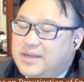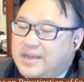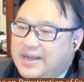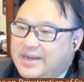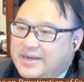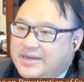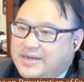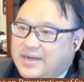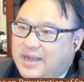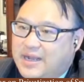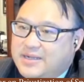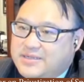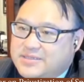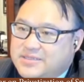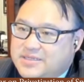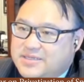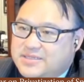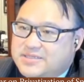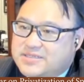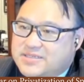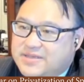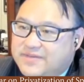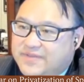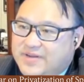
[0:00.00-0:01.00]
In
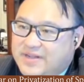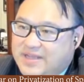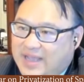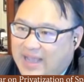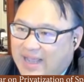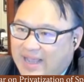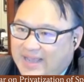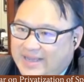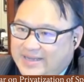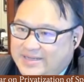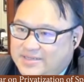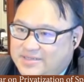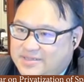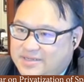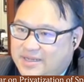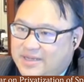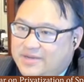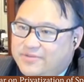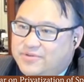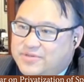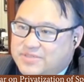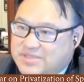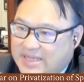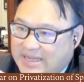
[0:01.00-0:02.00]
1978,
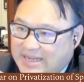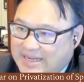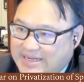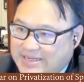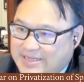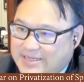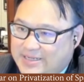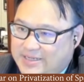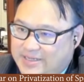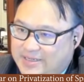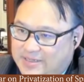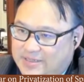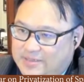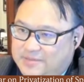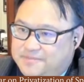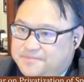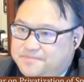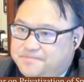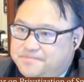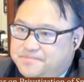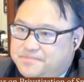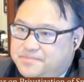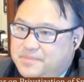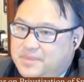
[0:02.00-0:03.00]
it was India
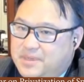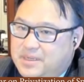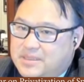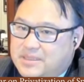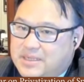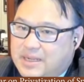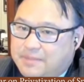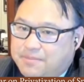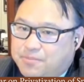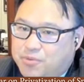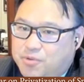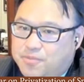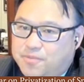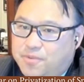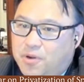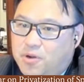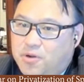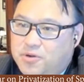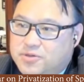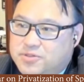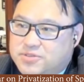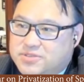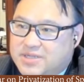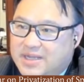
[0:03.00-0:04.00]
that
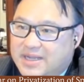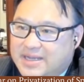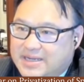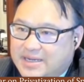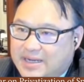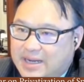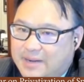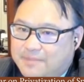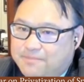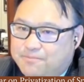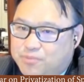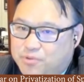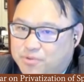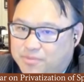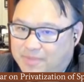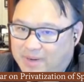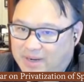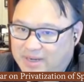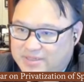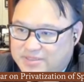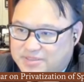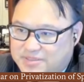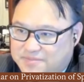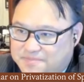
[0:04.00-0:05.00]
proposed a
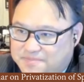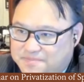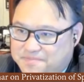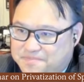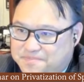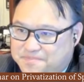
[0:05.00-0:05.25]
compromise.